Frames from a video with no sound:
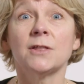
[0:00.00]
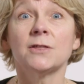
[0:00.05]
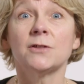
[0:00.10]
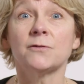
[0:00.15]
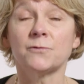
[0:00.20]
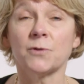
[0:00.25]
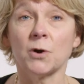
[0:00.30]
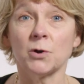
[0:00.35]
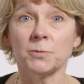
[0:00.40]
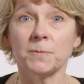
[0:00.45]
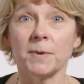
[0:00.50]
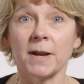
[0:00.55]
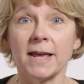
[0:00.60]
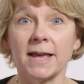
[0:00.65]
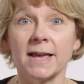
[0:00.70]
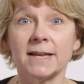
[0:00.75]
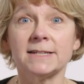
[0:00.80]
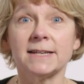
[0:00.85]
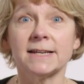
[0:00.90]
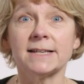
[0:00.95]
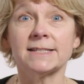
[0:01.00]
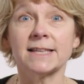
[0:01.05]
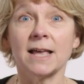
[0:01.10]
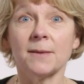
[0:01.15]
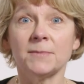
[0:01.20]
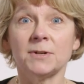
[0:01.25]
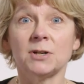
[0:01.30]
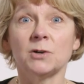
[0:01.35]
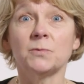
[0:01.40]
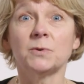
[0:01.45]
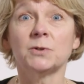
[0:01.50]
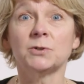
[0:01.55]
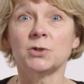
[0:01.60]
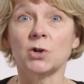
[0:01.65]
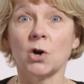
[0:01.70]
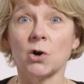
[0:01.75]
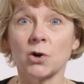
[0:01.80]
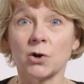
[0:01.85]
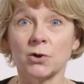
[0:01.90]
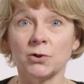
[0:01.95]
The role player and examiner will
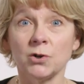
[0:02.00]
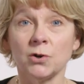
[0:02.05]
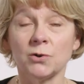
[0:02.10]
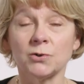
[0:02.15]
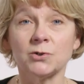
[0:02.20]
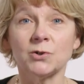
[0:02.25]
knock on your